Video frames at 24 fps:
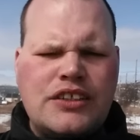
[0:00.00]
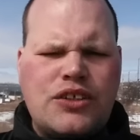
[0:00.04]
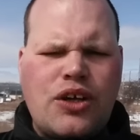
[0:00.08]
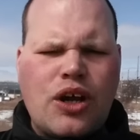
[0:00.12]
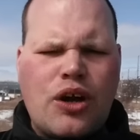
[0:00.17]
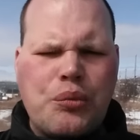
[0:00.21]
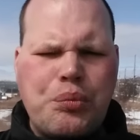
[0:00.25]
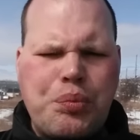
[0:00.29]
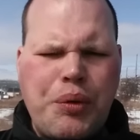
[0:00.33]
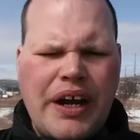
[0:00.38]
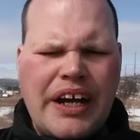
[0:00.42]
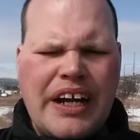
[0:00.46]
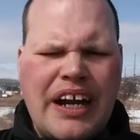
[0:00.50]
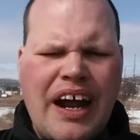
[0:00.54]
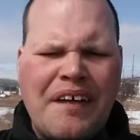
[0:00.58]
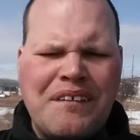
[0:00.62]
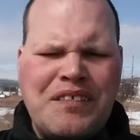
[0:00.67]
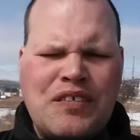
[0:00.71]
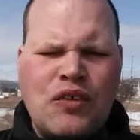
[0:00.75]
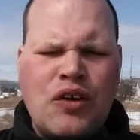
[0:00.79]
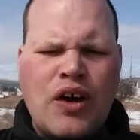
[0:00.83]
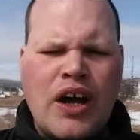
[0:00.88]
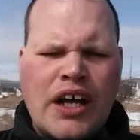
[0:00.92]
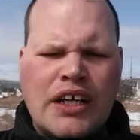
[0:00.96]
It's going to bring
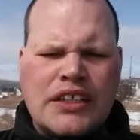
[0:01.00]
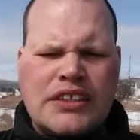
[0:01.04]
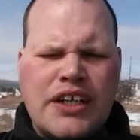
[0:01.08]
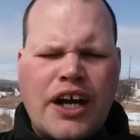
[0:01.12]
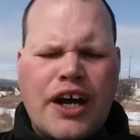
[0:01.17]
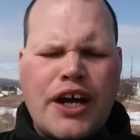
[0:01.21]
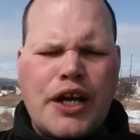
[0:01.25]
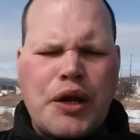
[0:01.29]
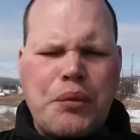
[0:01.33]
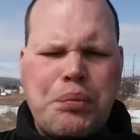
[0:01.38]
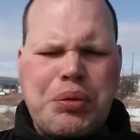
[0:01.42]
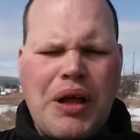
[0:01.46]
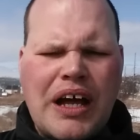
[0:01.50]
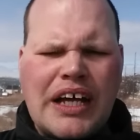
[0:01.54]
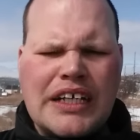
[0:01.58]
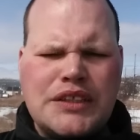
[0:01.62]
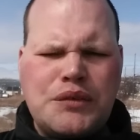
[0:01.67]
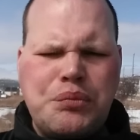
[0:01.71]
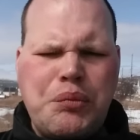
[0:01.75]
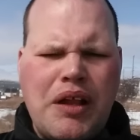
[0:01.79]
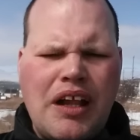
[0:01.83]
up to 30 plus